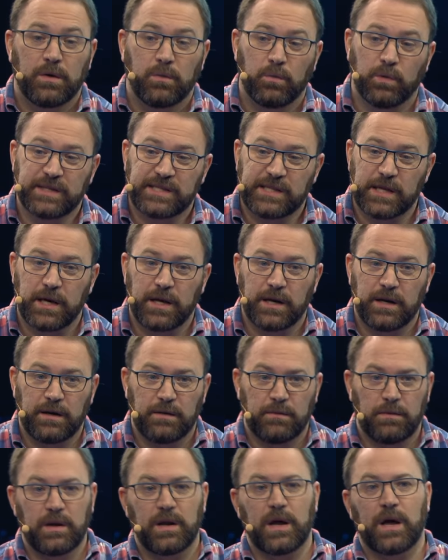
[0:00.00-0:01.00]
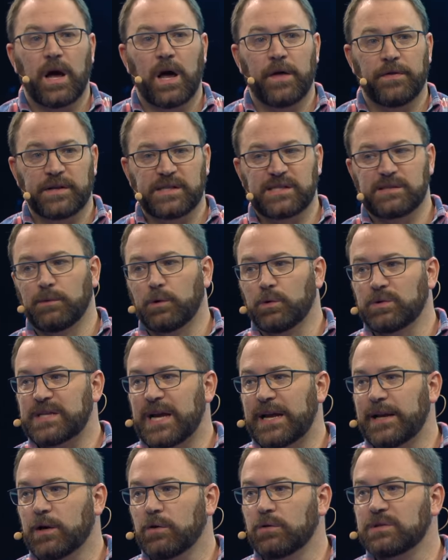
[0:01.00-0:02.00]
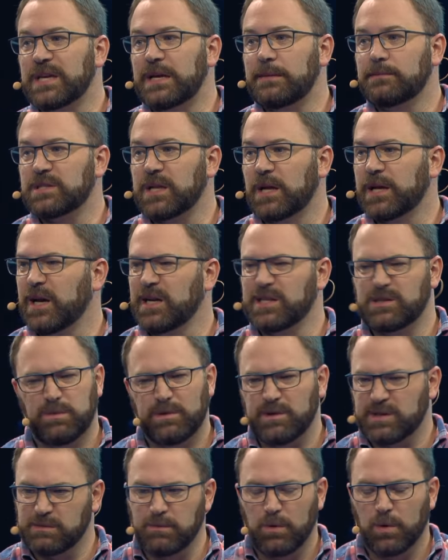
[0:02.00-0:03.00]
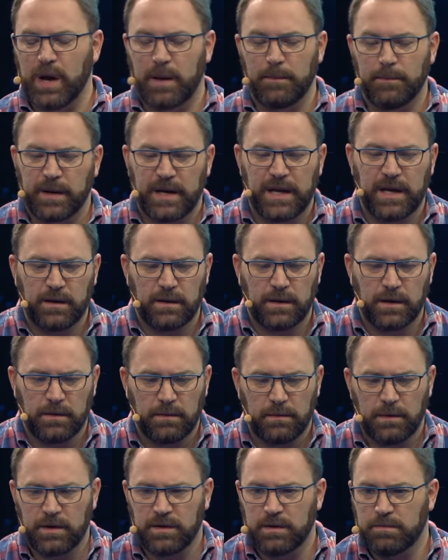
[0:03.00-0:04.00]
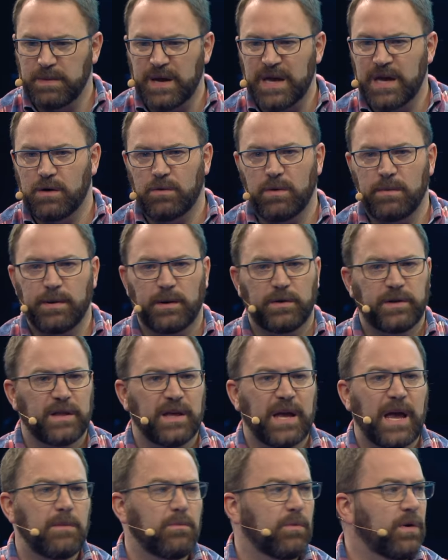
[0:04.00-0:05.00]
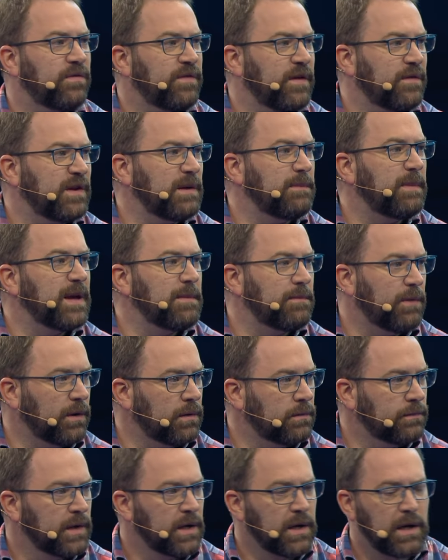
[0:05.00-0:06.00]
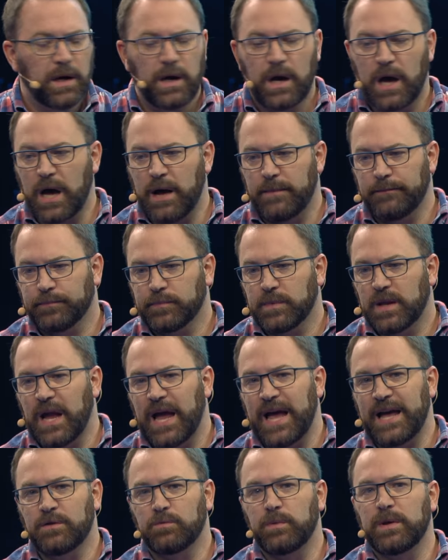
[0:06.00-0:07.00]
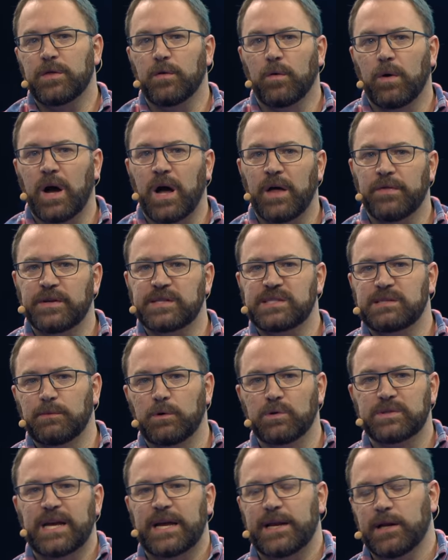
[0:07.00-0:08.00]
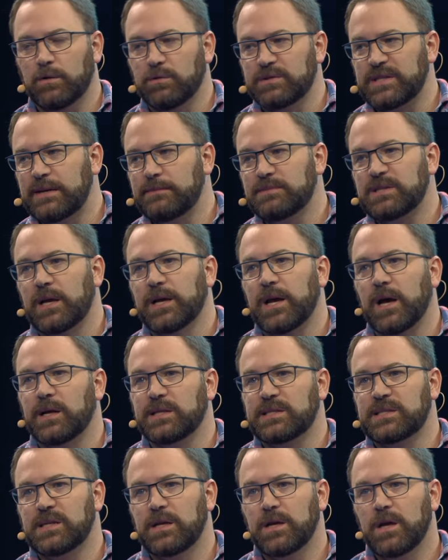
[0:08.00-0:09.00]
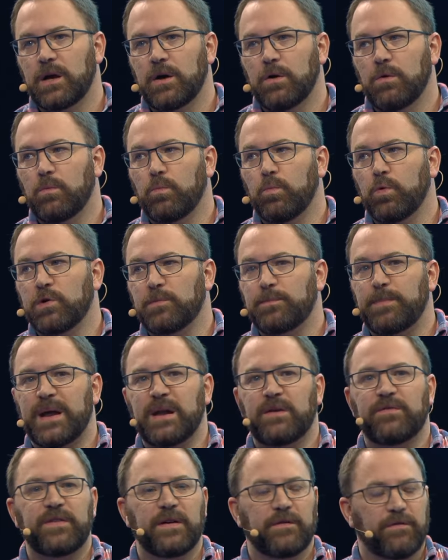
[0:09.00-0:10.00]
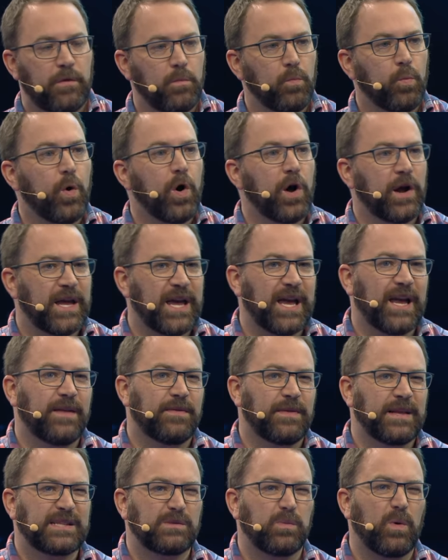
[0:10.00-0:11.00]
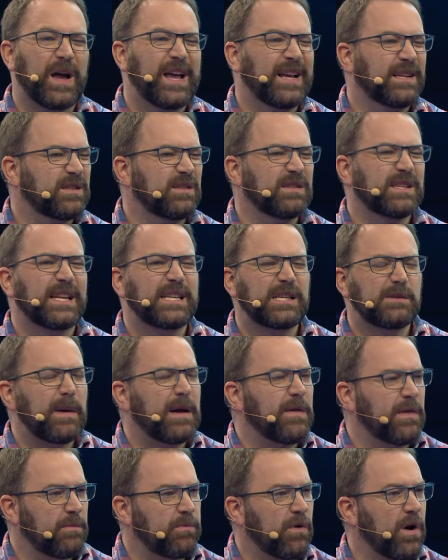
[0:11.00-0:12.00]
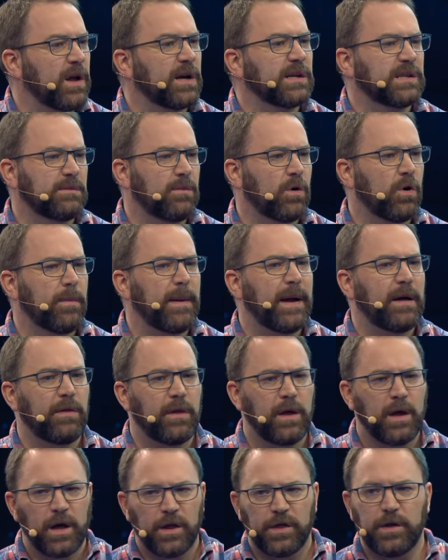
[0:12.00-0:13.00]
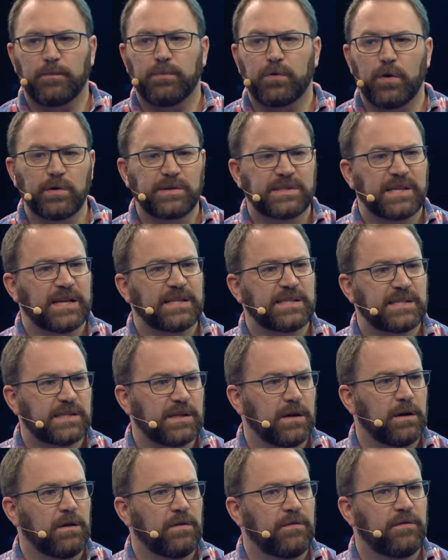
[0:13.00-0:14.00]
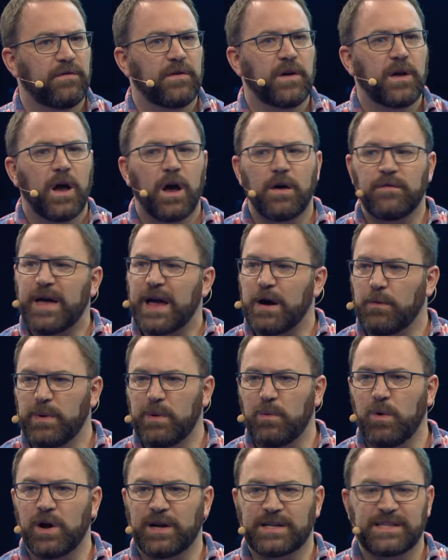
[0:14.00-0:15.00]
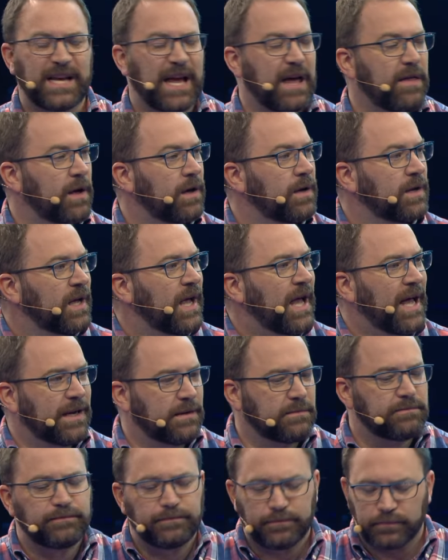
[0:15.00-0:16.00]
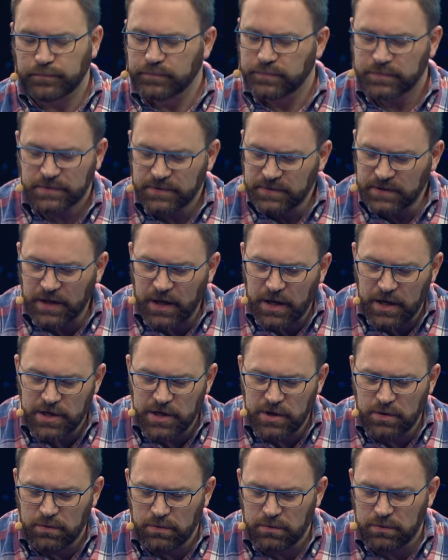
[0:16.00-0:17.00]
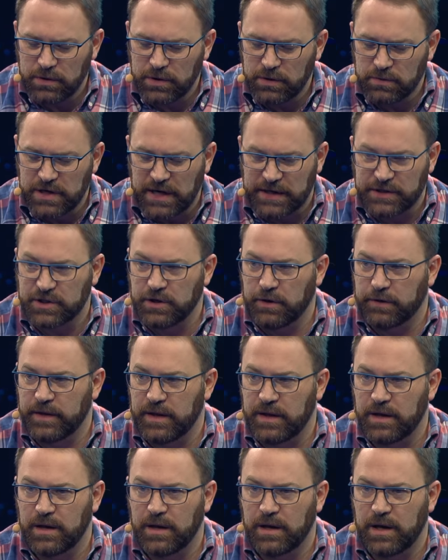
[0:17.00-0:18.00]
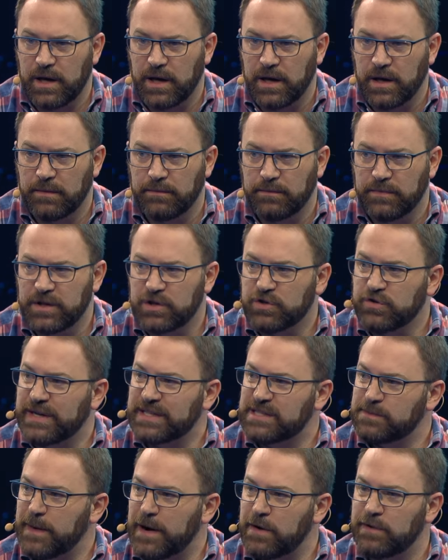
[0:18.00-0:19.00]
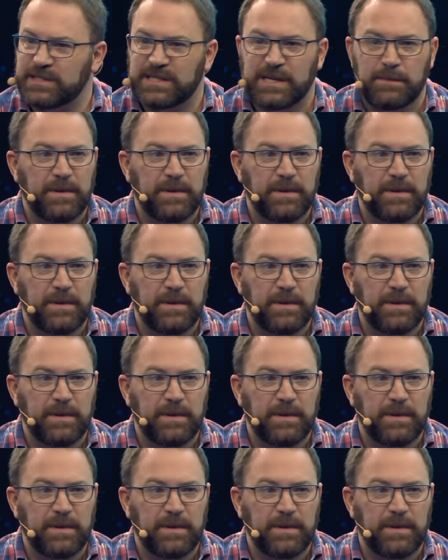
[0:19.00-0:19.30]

was that other small technical teams like us, we're a small company at the, at the peak when building the game, we are 50 people. Um, and we thought other small technical teams like us would benefit from working in this way. So it's less about the product and more about the process of, of how we work together. And you, you touched on the, um, the transparency